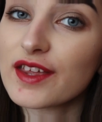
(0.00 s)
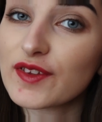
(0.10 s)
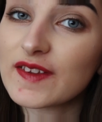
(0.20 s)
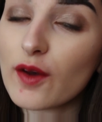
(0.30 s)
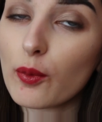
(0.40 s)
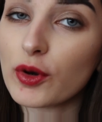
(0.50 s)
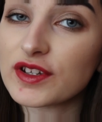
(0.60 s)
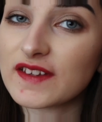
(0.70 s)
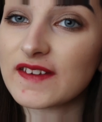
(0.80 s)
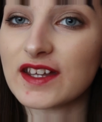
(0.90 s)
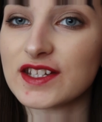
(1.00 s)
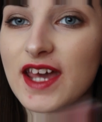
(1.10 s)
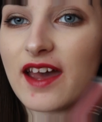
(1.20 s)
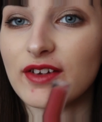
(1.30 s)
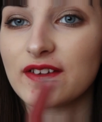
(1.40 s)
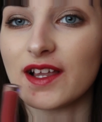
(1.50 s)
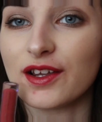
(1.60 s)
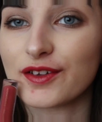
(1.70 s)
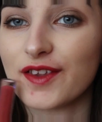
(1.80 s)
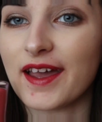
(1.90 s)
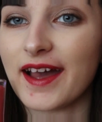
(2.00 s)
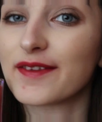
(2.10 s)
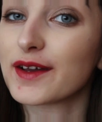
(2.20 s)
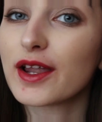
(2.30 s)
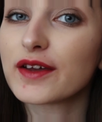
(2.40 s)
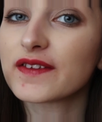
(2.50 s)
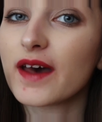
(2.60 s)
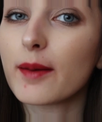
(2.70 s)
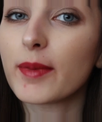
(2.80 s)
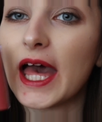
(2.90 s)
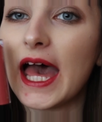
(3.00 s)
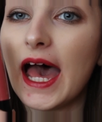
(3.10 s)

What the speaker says: this is what Sagittarius looks like as a close-up.